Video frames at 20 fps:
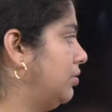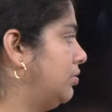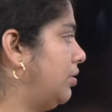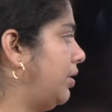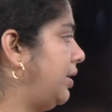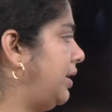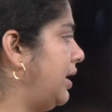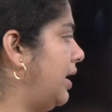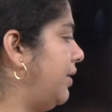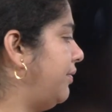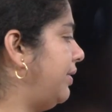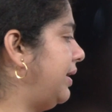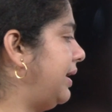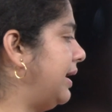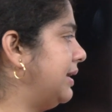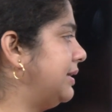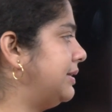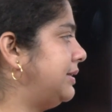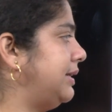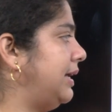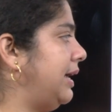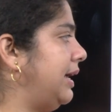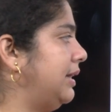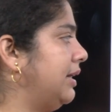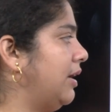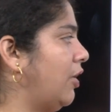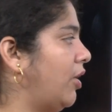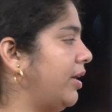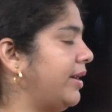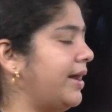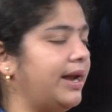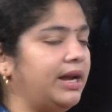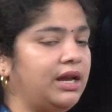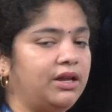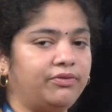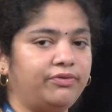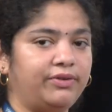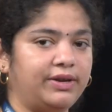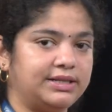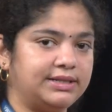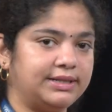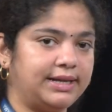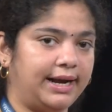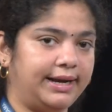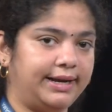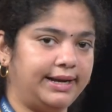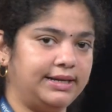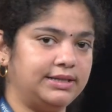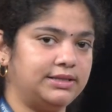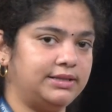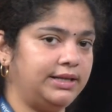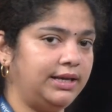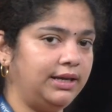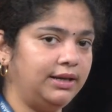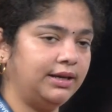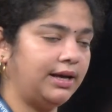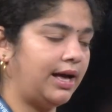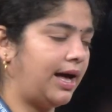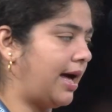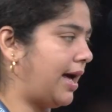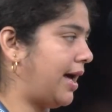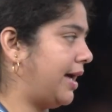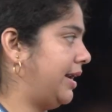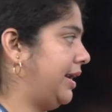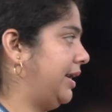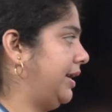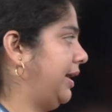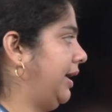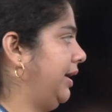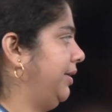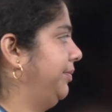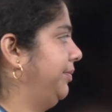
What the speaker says: So here we can say the organic phase contains the RNA.